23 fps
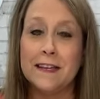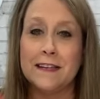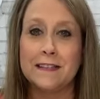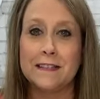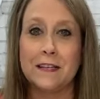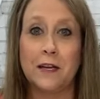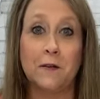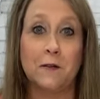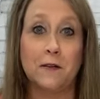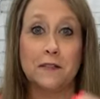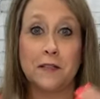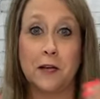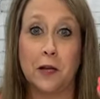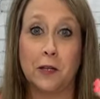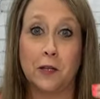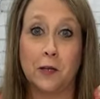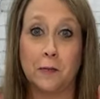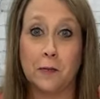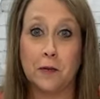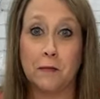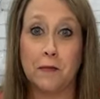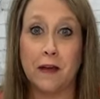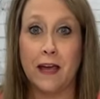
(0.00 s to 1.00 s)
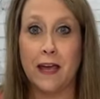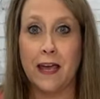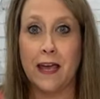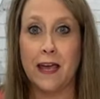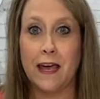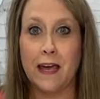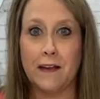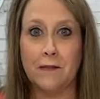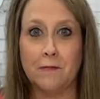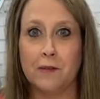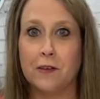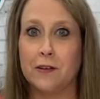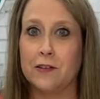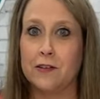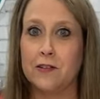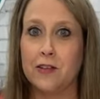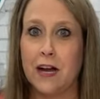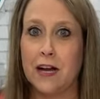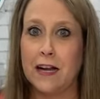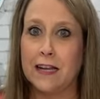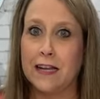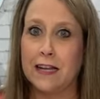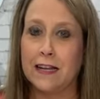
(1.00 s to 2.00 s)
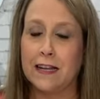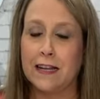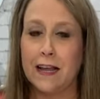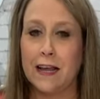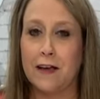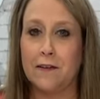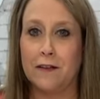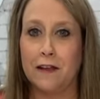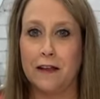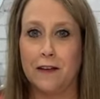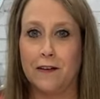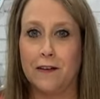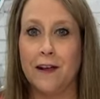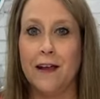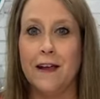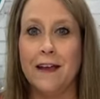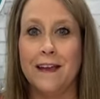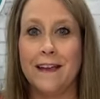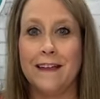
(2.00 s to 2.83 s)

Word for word: So it's all up in my head. I'm gonna try to get it down here.